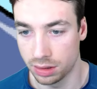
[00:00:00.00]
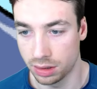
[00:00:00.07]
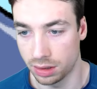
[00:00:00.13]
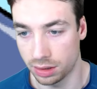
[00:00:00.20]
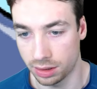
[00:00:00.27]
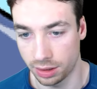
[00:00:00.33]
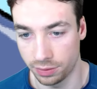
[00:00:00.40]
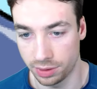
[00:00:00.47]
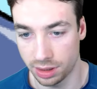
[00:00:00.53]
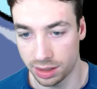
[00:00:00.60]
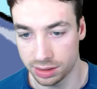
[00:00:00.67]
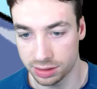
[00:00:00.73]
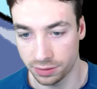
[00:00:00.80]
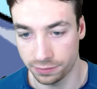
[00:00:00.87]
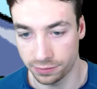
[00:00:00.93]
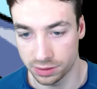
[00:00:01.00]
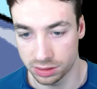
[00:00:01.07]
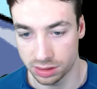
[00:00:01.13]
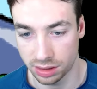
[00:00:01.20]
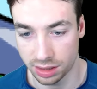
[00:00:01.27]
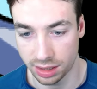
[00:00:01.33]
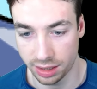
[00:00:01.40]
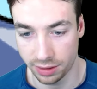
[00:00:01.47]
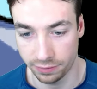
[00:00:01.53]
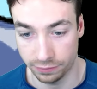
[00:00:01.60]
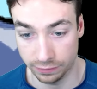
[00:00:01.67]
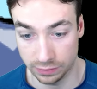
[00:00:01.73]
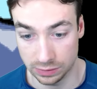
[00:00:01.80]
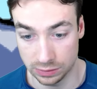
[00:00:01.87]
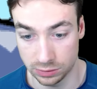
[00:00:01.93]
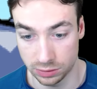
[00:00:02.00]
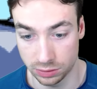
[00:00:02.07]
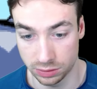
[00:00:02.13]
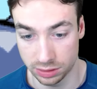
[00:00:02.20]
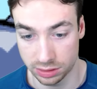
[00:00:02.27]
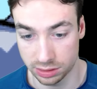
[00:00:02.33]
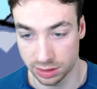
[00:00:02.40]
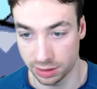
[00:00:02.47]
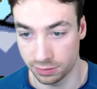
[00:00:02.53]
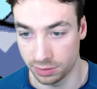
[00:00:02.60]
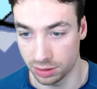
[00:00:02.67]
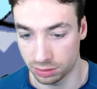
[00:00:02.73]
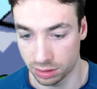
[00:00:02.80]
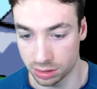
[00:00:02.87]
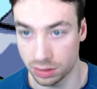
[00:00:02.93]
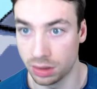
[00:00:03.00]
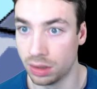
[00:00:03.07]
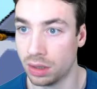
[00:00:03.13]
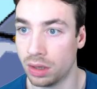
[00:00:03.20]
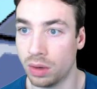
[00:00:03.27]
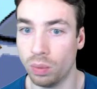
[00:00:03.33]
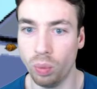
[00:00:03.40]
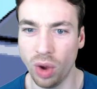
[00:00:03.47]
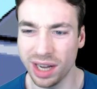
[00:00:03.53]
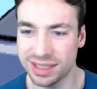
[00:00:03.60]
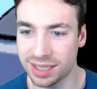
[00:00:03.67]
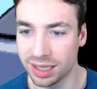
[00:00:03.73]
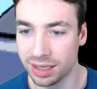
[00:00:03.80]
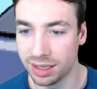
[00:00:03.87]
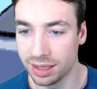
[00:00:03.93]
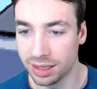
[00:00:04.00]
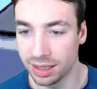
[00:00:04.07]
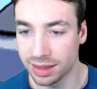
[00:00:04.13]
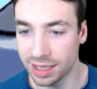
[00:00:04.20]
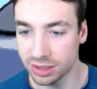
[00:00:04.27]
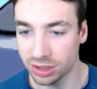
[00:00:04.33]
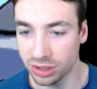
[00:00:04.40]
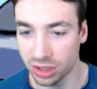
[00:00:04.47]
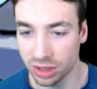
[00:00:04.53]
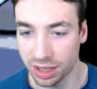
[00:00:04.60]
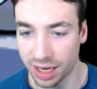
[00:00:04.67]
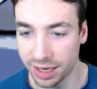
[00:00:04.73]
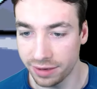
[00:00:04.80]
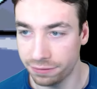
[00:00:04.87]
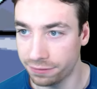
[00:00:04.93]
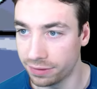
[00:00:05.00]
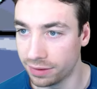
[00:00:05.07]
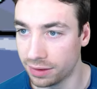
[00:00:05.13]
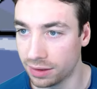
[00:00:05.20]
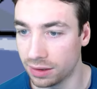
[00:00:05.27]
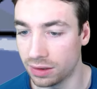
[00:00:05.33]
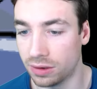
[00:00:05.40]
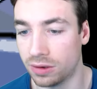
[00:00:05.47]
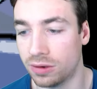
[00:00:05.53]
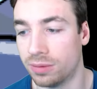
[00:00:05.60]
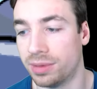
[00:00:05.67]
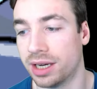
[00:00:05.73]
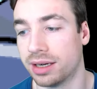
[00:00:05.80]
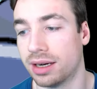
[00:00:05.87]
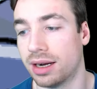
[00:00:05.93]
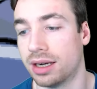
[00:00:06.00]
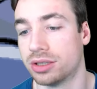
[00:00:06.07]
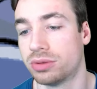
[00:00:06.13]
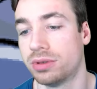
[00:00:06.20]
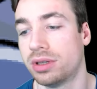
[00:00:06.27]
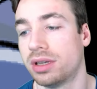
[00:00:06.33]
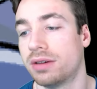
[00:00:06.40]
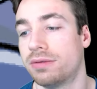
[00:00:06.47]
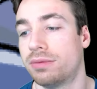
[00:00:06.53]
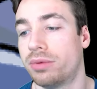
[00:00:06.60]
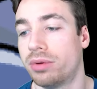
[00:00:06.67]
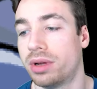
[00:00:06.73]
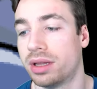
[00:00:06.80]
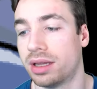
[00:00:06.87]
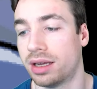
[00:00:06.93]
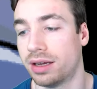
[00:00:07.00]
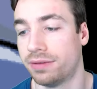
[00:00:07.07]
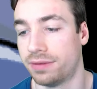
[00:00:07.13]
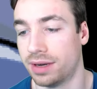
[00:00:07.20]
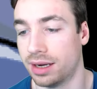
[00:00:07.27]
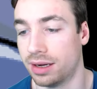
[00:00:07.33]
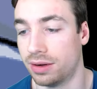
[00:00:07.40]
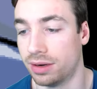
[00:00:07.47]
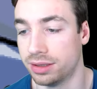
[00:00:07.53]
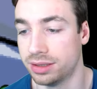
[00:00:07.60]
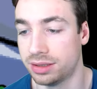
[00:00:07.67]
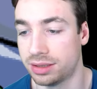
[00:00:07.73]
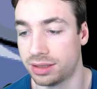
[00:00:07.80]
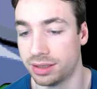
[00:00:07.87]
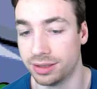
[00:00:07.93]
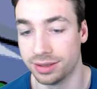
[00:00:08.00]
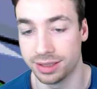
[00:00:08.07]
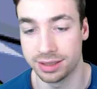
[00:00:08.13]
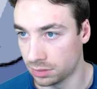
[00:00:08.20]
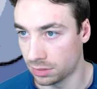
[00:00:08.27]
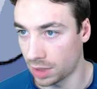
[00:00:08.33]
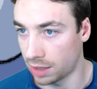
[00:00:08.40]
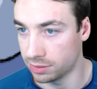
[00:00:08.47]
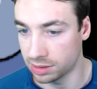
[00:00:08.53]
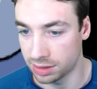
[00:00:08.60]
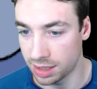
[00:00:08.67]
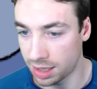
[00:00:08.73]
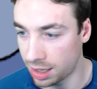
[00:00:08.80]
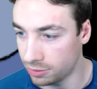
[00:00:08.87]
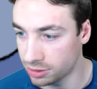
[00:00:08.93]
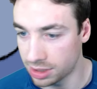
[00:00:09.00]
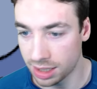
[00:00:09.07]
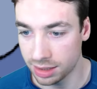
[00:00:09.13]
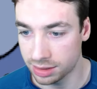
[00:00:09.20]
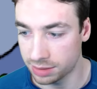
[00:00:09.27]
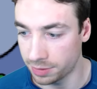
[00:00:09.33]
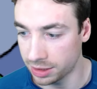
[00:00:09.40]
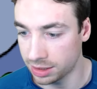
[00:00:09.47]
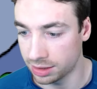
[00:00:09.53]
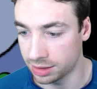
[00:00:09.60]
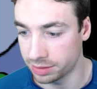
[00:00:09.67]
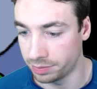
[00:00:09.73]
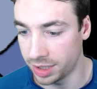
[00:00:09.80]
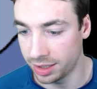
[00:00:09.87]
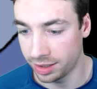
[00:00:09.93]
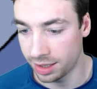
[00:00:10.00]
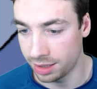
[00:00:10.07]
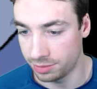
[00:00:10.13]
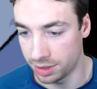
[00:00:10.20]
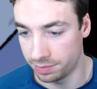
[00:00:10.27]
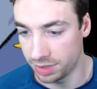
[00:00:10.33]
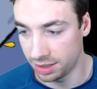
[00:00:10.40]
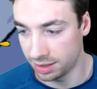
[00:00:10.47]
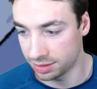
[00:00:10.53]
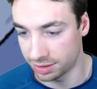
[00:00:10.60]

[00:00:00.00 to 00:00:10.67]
Okay, we lost our first life. Oh, this is getting real close. What? That took a life? Oh my gosh, we only have one life now. Are you serious? I was like, I was not expecting this mini game to be this